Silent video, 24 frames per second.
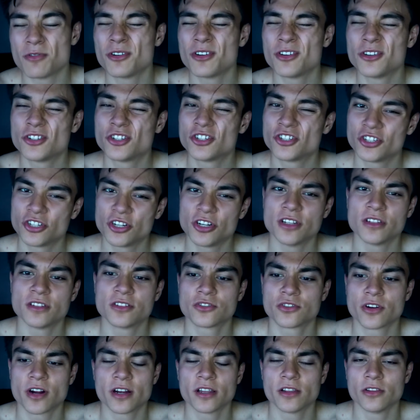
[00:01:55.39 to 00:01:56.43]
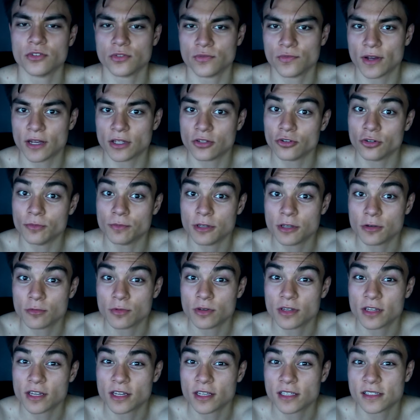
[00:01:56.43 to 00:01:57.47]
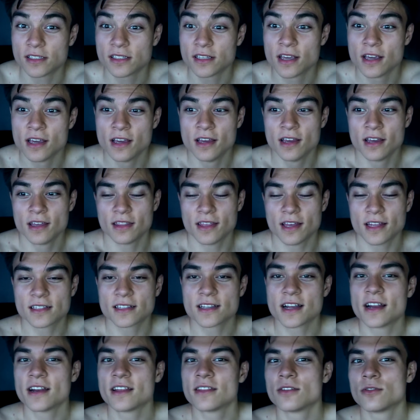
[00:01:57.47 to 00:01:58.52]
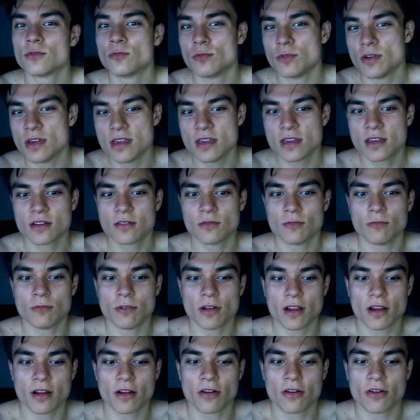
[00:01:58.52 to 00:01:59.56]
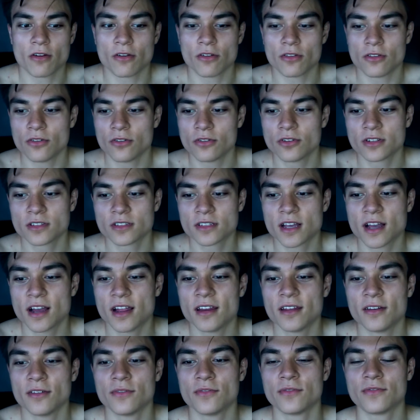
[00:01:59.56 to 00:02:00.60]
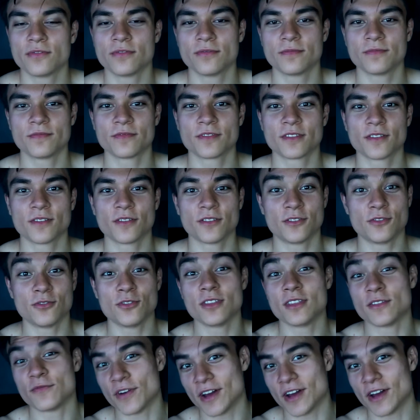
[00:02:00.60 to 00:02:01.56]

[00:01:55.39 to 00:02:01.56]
Well, you shouldn't try to lose fat during peak week because that's kind of the week where you're just kind of doing the